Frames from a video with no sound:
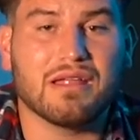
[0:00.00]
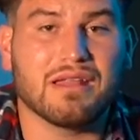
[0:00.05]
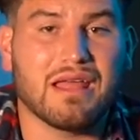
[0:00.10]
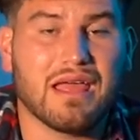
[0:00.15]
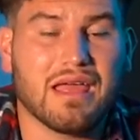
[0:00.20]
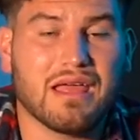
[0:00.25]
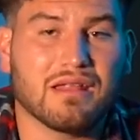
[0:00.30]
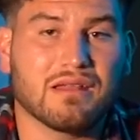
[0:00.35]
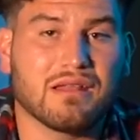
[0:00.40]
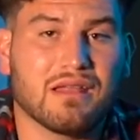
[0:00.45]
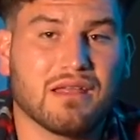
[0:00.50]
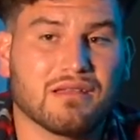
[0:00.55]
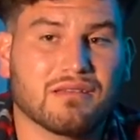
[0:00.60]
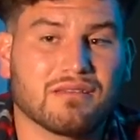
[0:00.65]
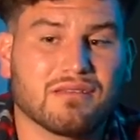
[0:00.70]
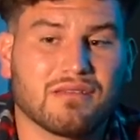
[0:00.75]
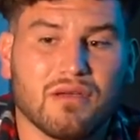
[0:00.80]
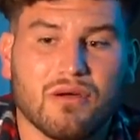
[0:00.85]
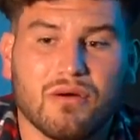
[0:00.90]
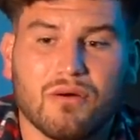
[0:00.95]
And
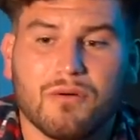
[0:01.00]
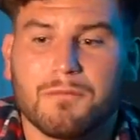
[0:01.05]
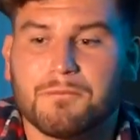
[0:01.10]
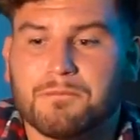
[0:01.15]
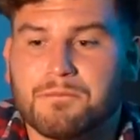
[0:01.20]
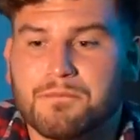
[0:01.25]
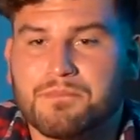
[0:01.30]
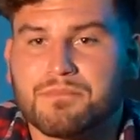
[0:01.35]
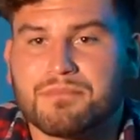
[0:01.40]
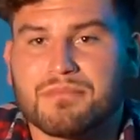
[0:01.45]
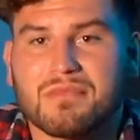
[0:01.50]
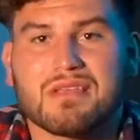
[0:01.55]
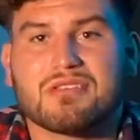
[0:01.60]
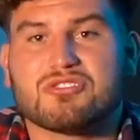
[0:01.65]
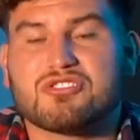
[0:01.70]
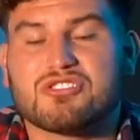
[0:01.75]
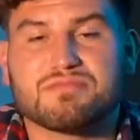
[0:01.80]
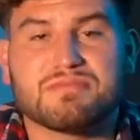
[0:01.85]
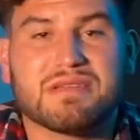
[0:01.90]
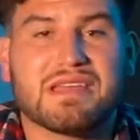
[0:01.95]
so
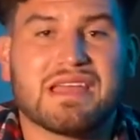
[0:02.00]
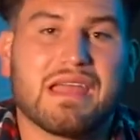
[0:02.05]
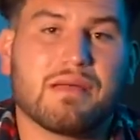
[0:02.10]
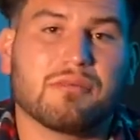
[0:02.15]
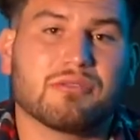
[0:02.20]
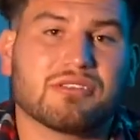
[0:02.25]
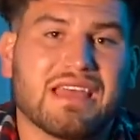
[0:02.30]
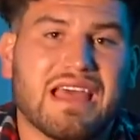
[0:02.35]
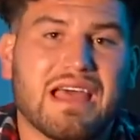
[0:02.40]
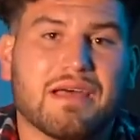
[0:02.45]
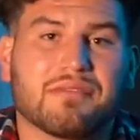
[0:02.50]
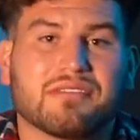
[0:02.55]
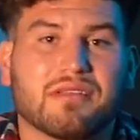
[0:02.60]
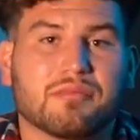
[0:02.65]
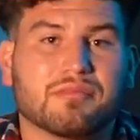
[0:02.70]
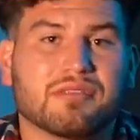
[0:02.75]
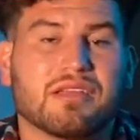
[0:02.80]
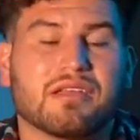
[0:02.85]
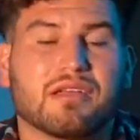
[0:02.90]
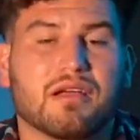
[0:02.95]
just being able to have
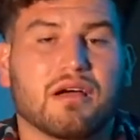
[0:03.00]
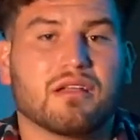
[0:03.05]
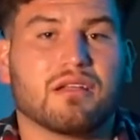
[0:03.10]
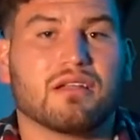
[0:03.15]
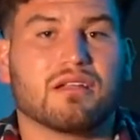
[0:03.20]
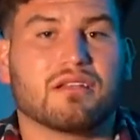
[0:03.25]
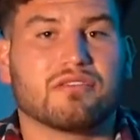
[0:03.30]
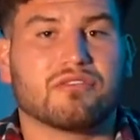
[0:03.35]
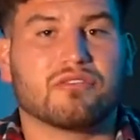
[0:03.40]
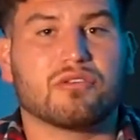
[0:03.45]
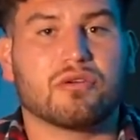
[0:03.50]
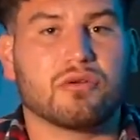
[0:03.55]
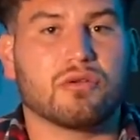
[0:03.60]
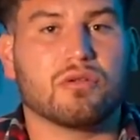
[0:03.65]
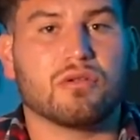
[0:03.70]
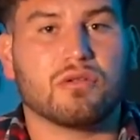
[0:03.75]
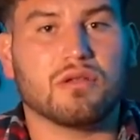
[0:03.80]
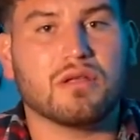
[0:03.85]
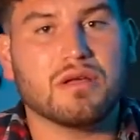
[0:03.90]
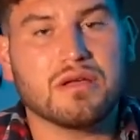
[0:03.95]
something on an
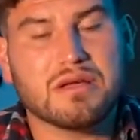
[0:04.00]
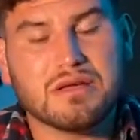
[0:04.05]
external